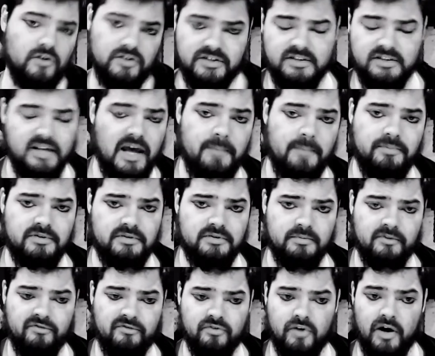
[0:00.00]
steps
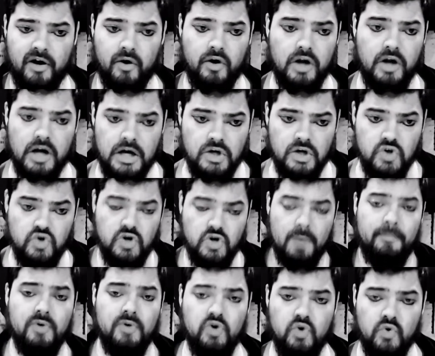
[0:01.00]
before I
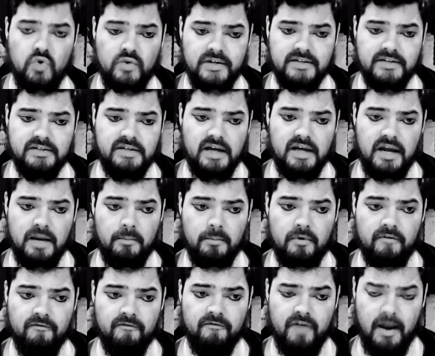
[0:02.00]
jump into this game
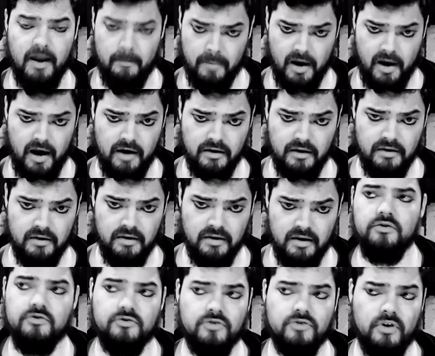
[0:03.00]
of Vampire.
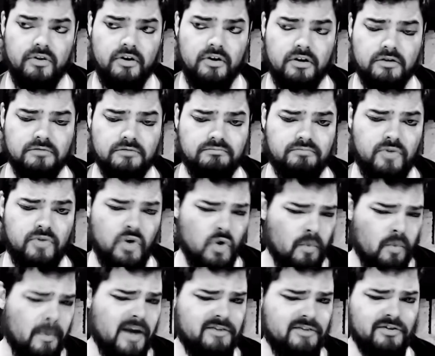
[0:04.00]
So there are two
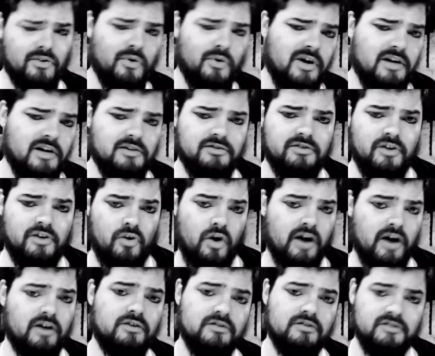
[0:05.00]
basic ways a
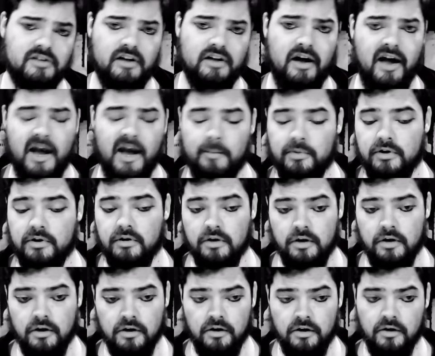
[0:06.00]
chronicle is going to happen.
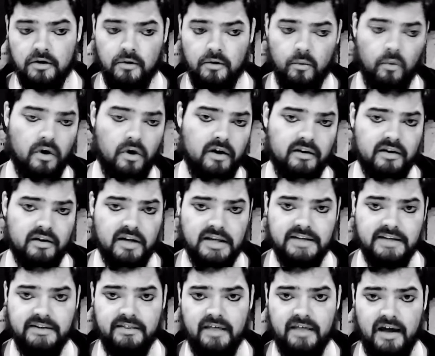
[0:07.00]
One
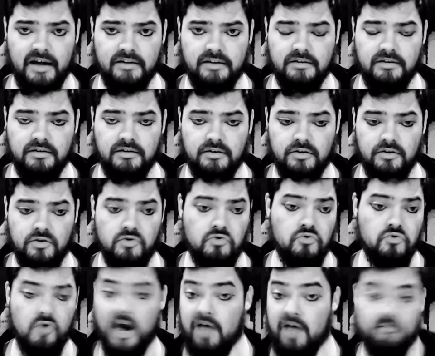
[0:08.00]
is that
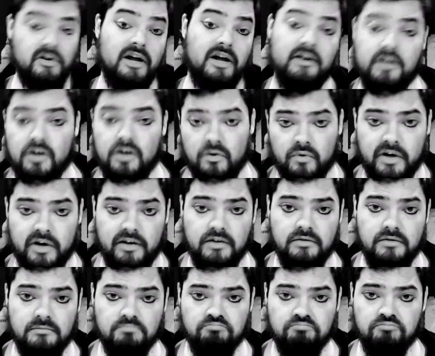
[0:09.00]
you have an idea already.
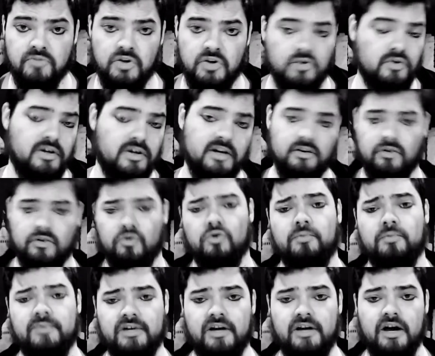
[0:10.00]
You get your
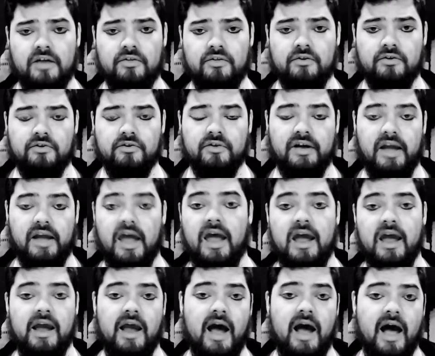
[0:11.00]
group together and you're like,
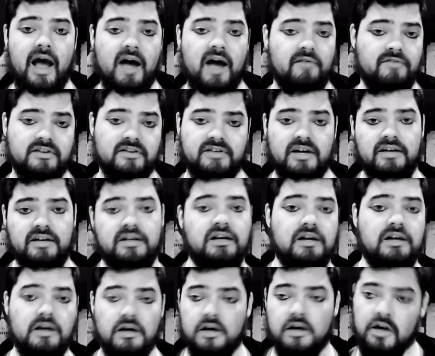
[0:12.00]
hey, I have this
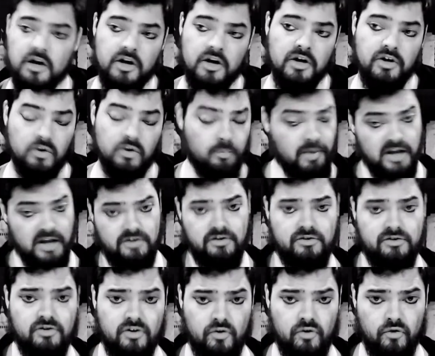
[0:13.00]
idea. You pitch
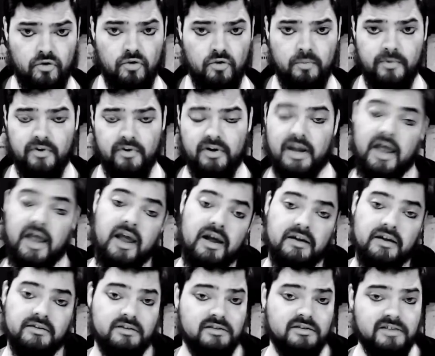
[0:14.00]
it to your group and you're like, hey,
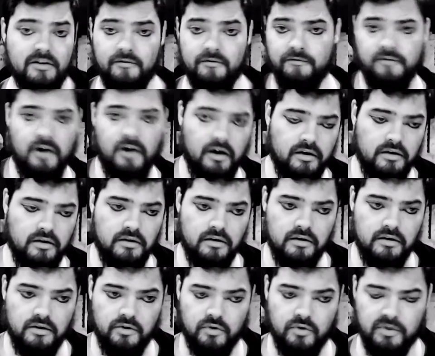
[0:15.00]
does this sound fun?
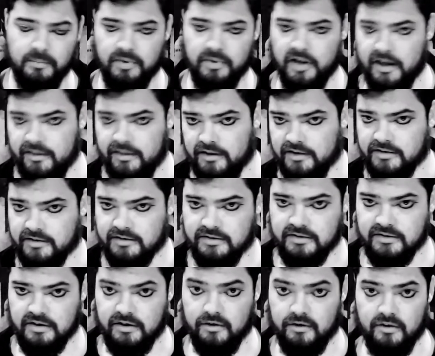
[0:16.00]
Do you want to play
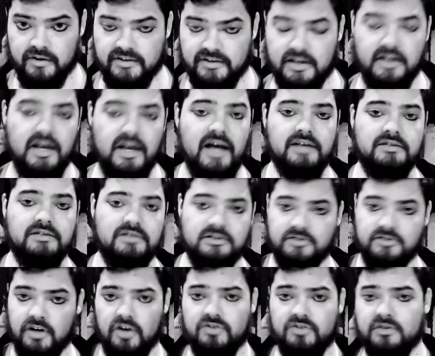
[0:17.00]
this? And they say, yes, that's
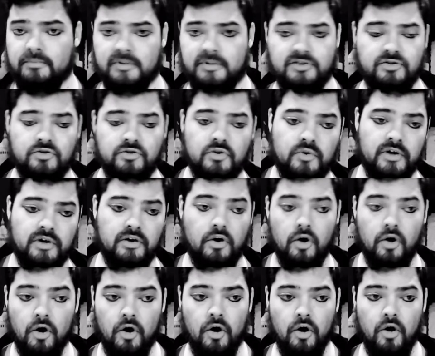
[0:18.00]
awesome, let's do it.
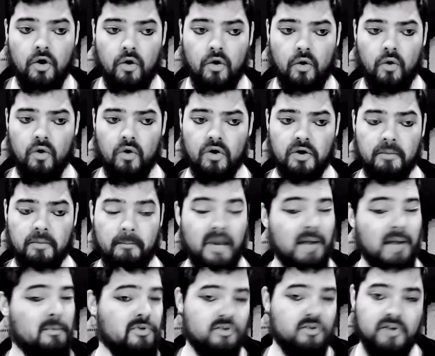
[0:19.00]
Or
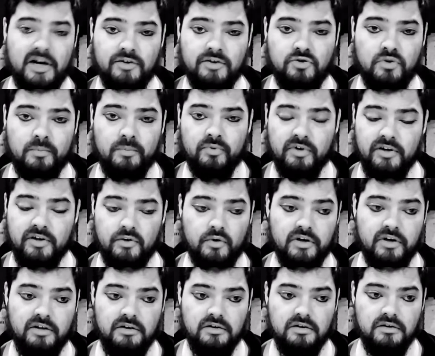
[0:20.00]
maybe they're not super into
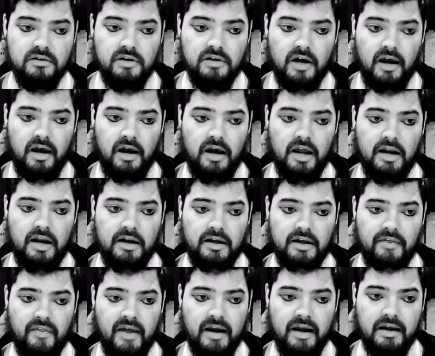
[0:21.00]
it, and
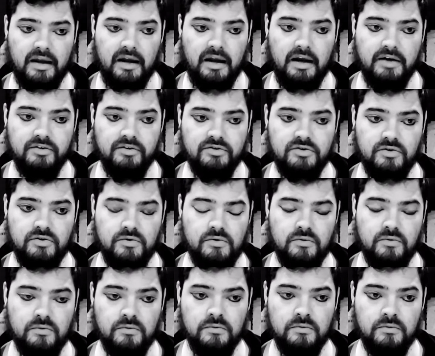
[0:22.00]
in that case you